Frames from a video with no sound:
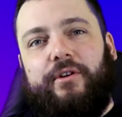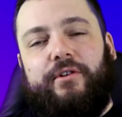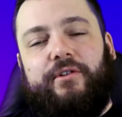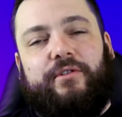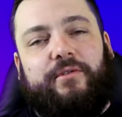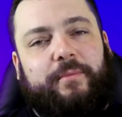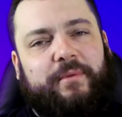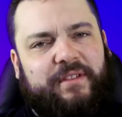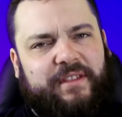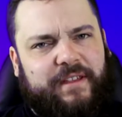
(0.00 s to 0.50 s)

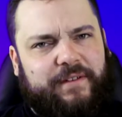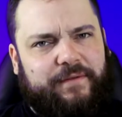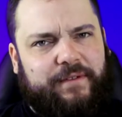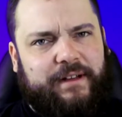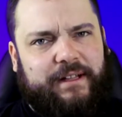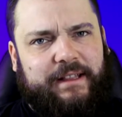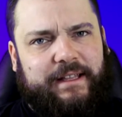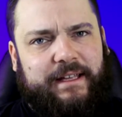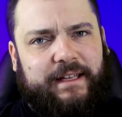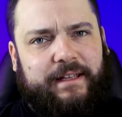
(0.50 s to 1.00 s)

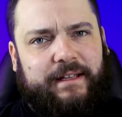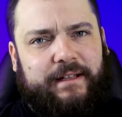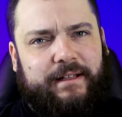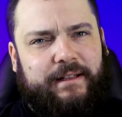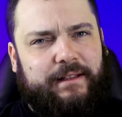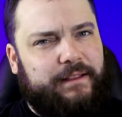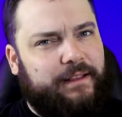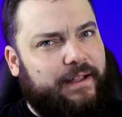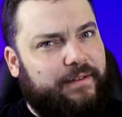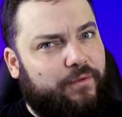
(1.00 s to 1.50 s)
specifically
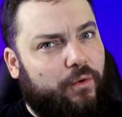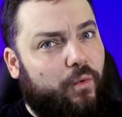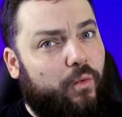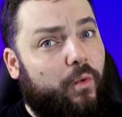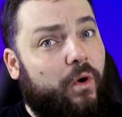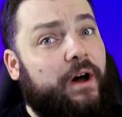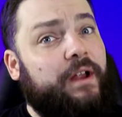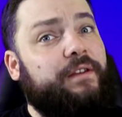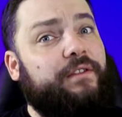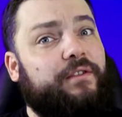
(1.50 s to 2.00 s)
level
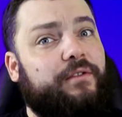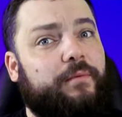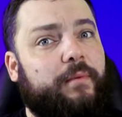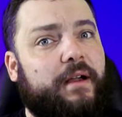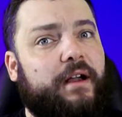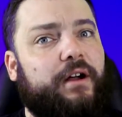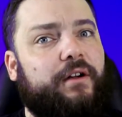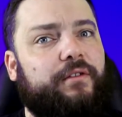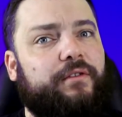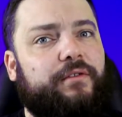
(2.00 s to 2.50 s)
1
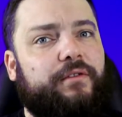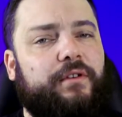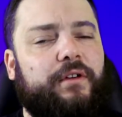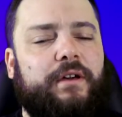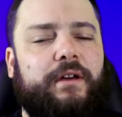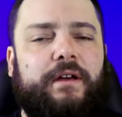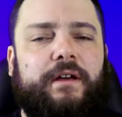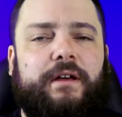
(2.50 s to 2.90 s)
spells.